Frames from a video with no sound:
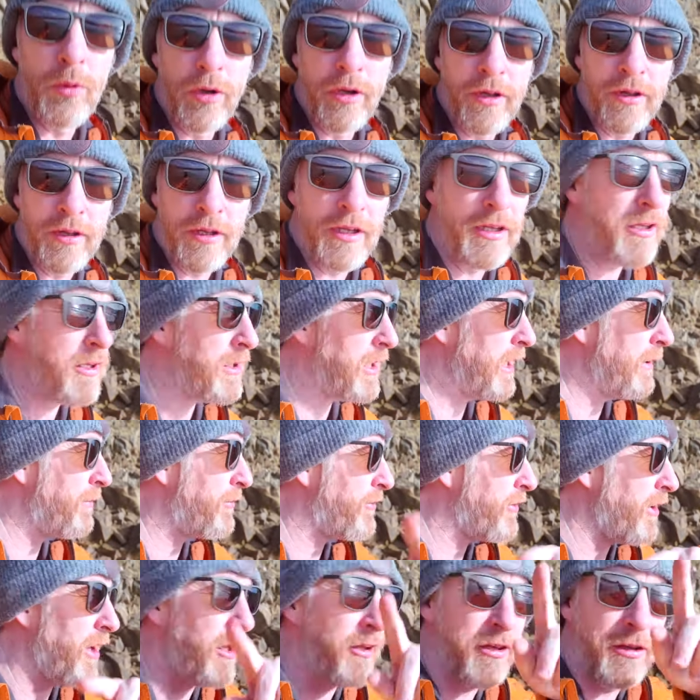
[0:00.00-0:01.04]
one of the
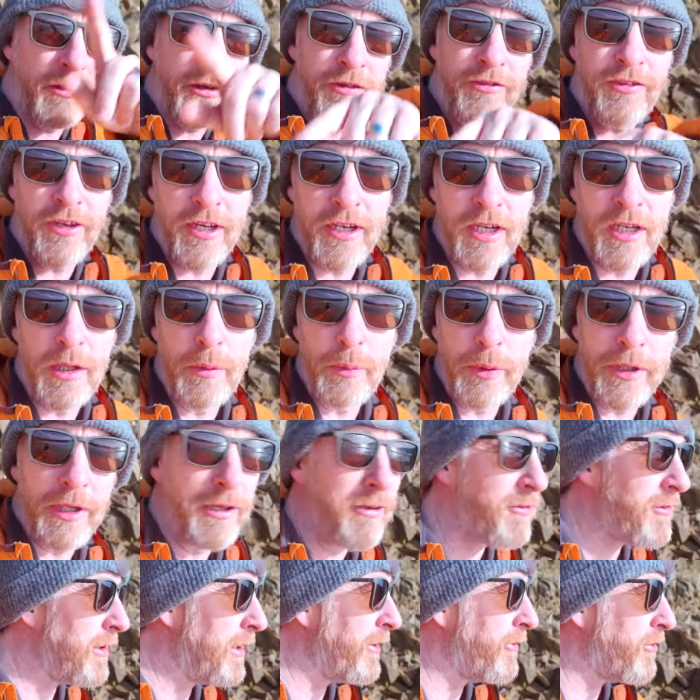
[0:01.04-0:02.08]
cliffs on the other side of the
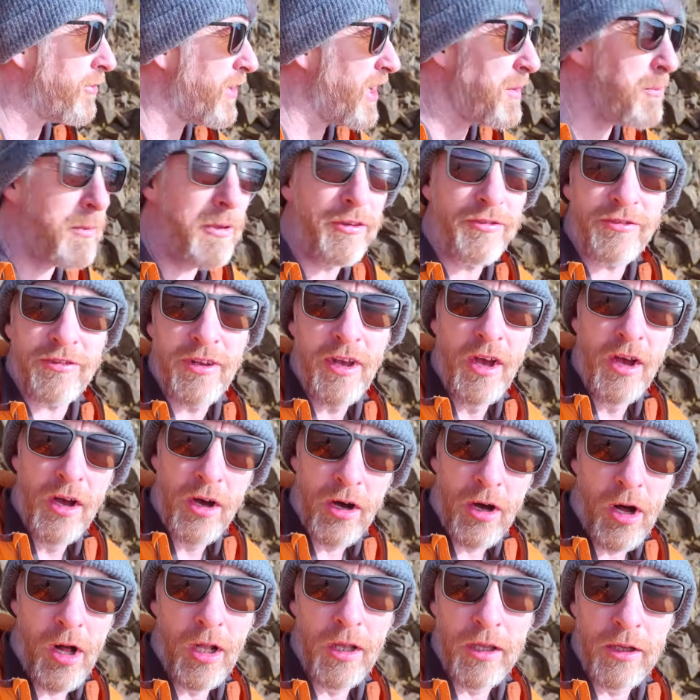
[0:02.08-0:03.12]
peninsula. So I missed
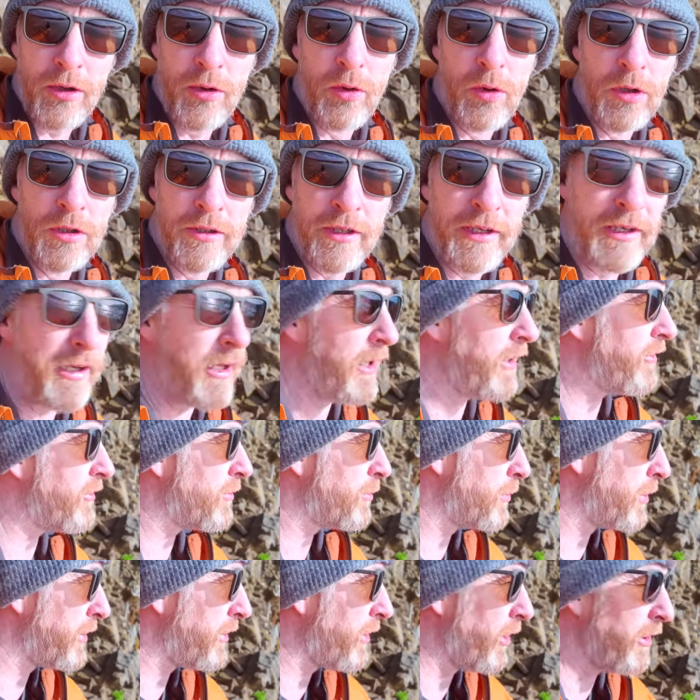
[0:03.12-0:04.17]
all the golden light.
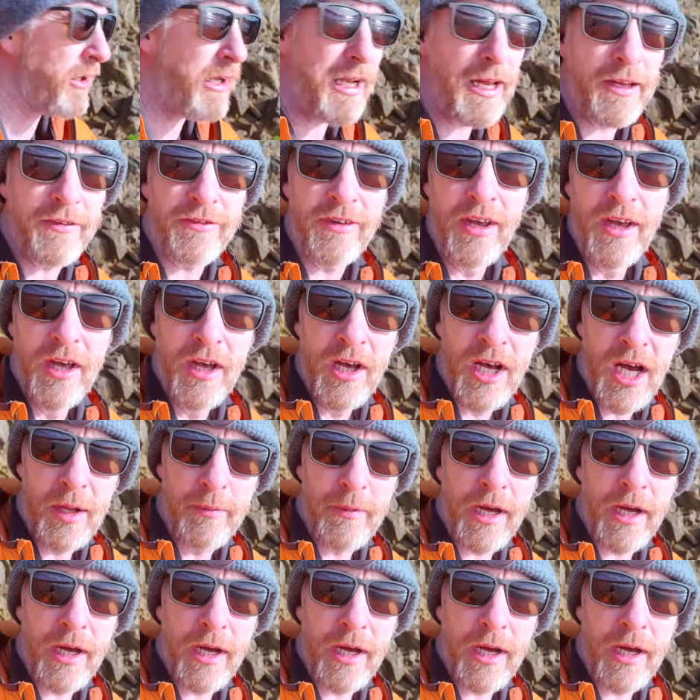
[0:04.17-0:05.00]
But nonetheless, I'm